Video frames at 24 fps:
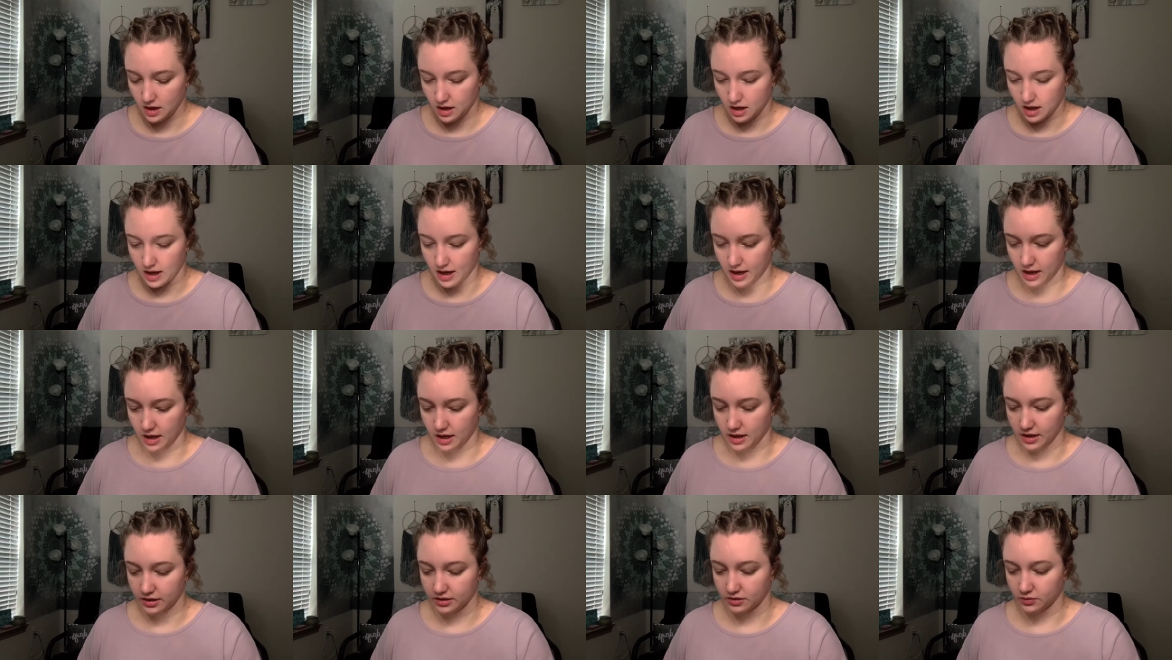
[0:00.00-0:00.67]

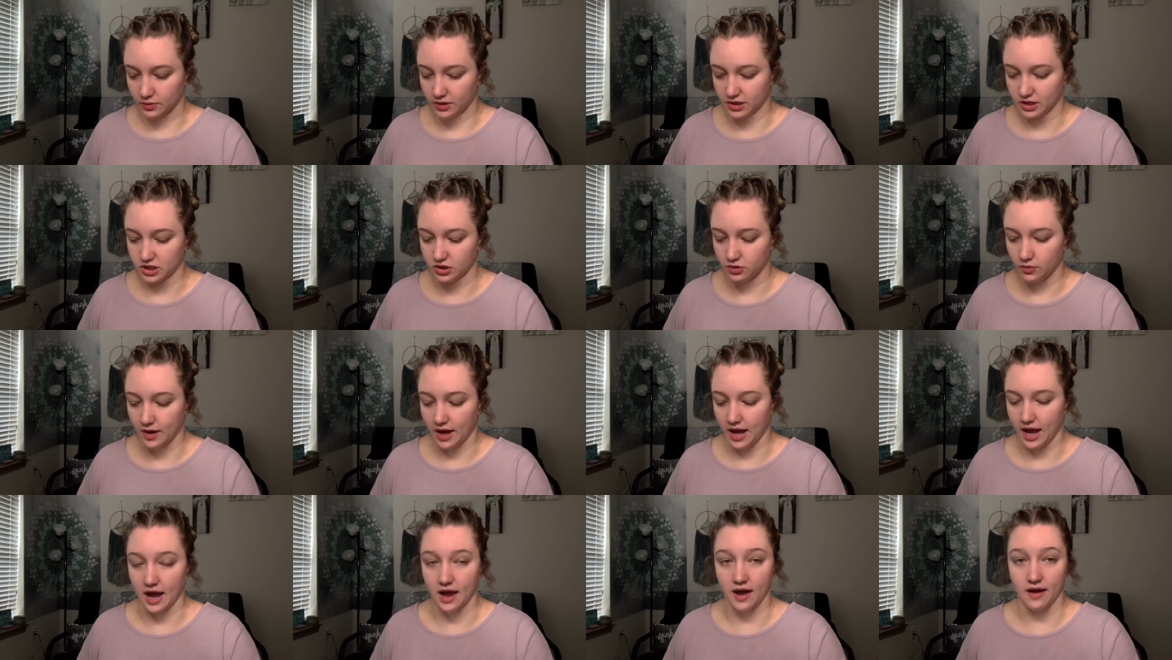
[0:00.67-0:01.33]
and we do
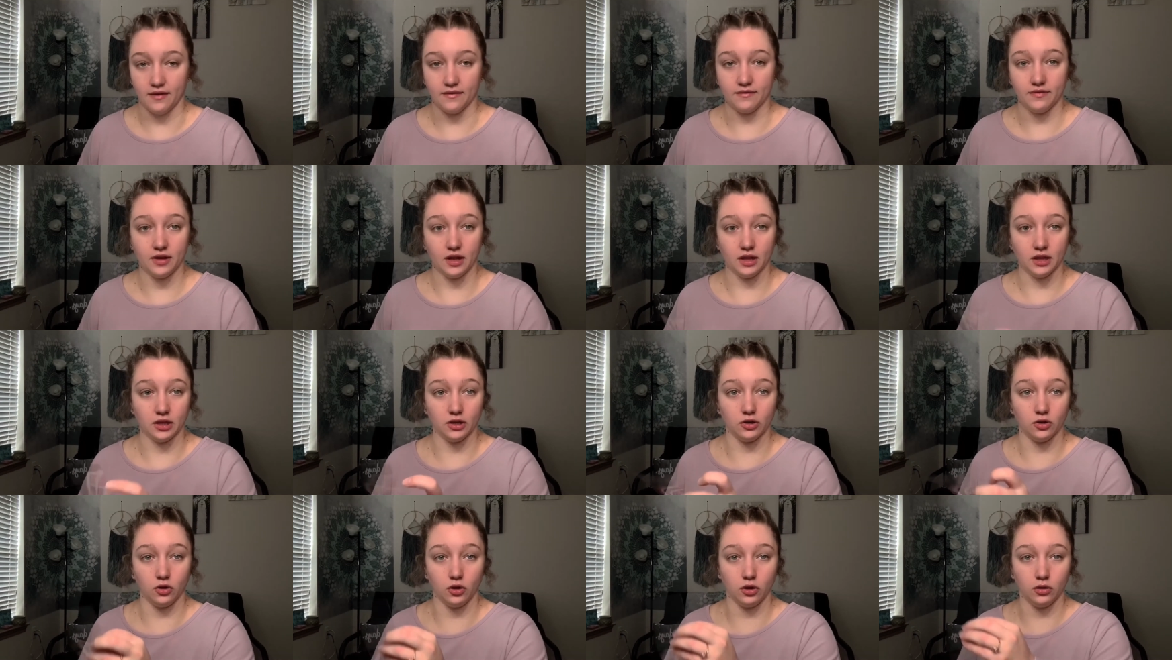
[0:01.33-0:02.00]
have a
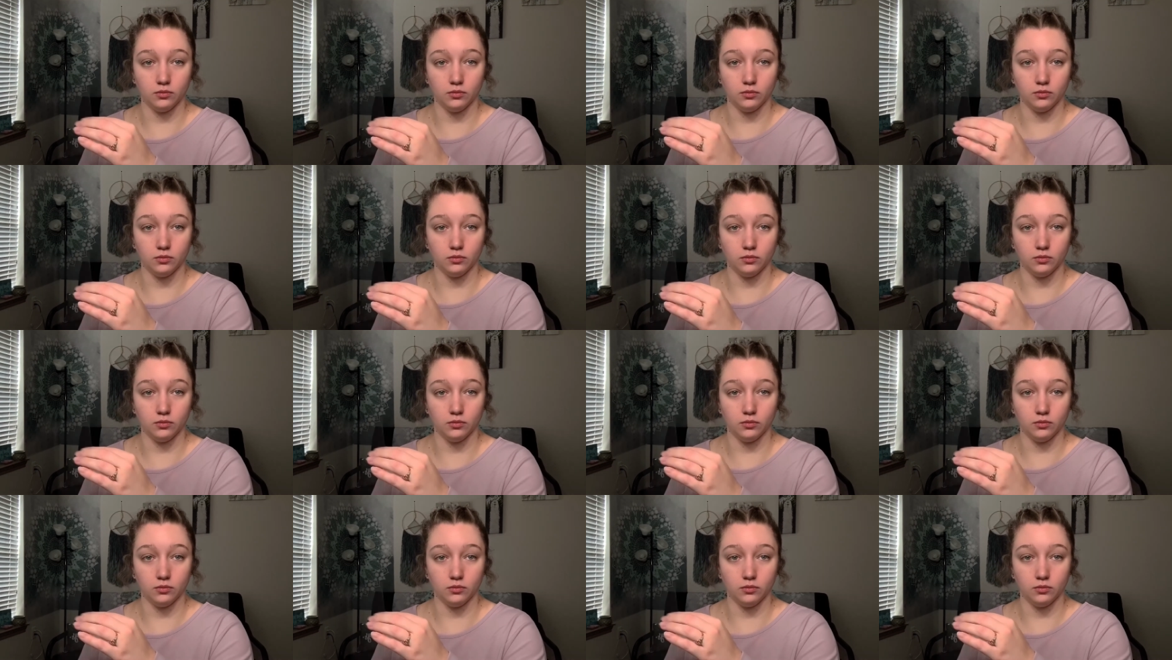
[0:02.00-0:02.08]
little